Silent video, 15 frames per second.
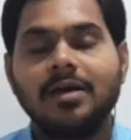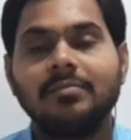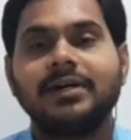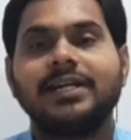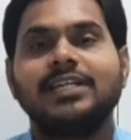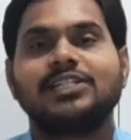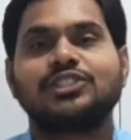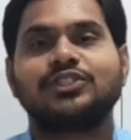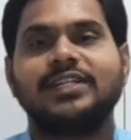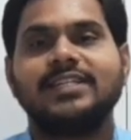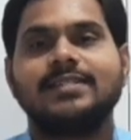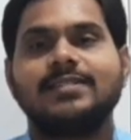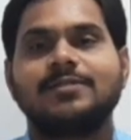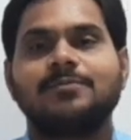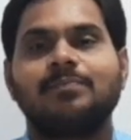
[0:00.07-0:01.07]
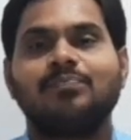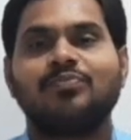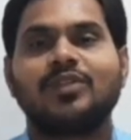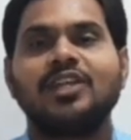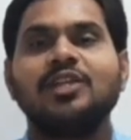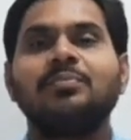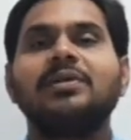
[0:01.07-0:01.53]
my dear students,
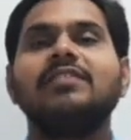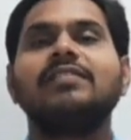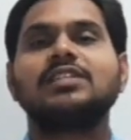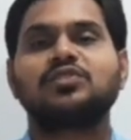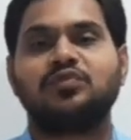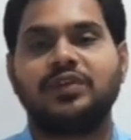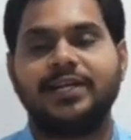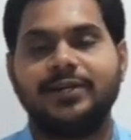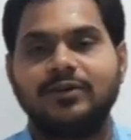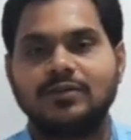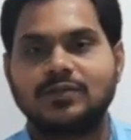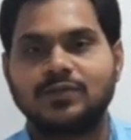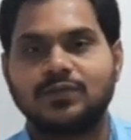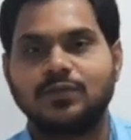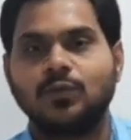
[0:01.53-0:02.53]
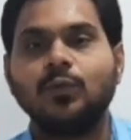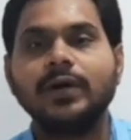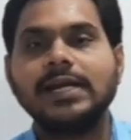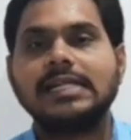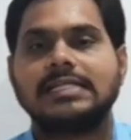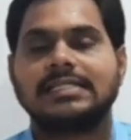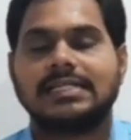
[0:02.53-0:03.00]
in the previous videos
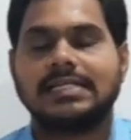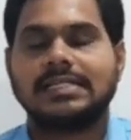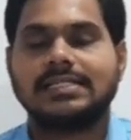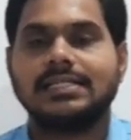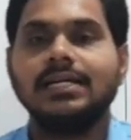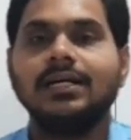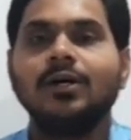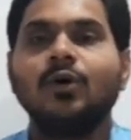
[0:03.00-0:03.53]
we discussed